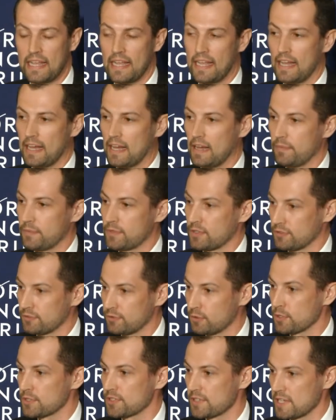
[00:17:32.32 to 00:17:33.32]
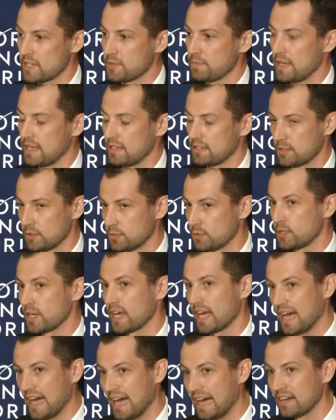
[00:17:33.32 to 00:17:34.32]
um, to force these men to work
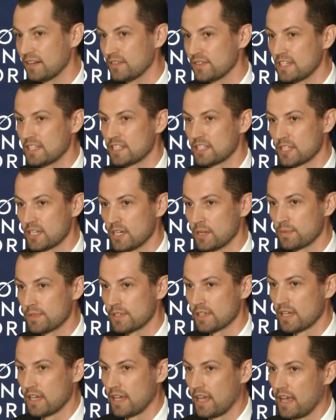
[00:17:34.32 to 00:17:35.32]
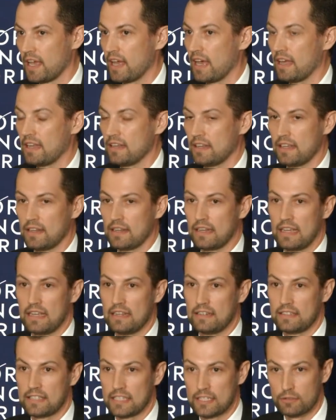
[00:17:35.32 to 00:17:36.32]
hard on these ships in, in,
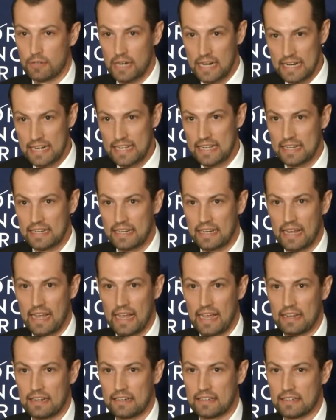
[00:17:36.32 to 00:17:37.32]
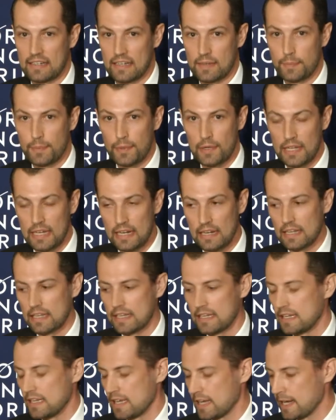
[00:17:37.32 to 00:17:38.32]
in degrading and
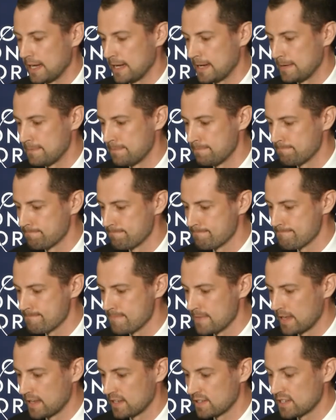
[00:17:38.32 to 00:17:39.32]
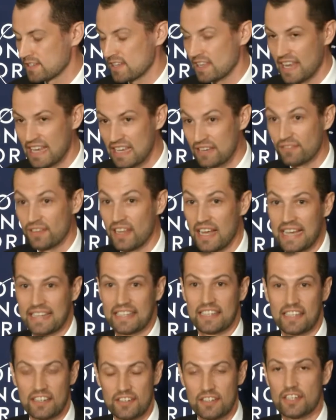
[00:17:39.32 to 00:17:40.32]
completely um, slave
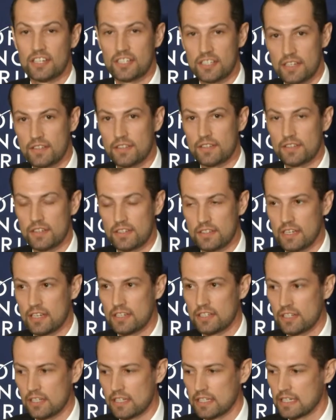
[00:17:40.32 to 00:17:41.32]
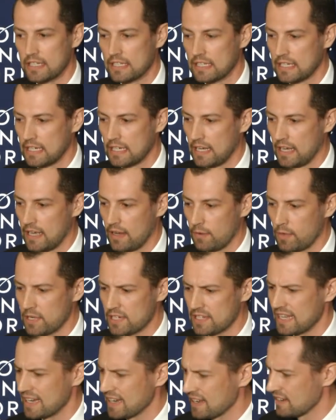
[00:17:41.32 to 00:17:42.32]
like conditions, essentially, which
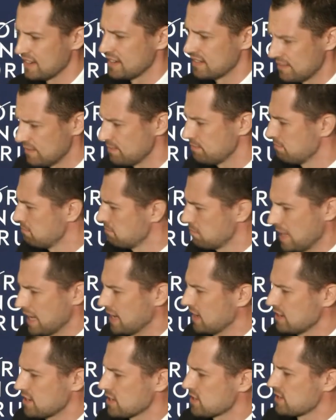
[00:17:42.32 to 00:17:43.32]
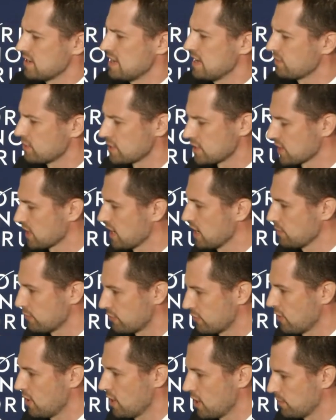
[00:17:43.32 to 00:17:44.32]
they can, they can just never escape
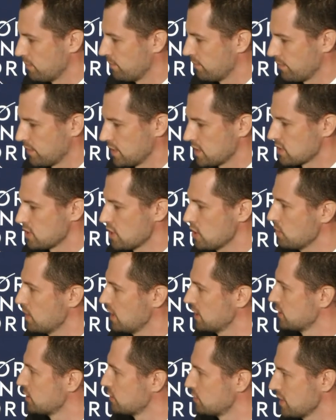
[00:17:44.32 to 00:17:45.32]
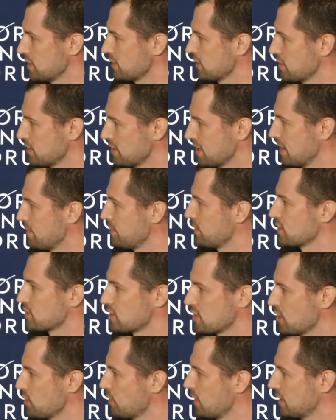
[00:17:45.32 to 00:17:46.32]
from. There's no one to rescue them, there's
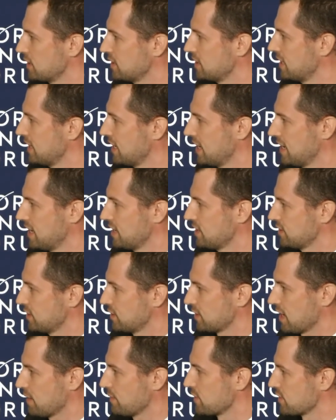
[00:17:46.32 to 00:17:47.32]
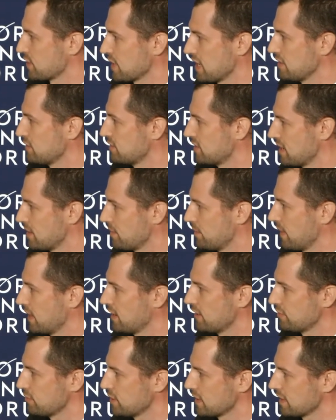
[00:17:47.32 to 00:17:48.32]
no one to come and save them. And if we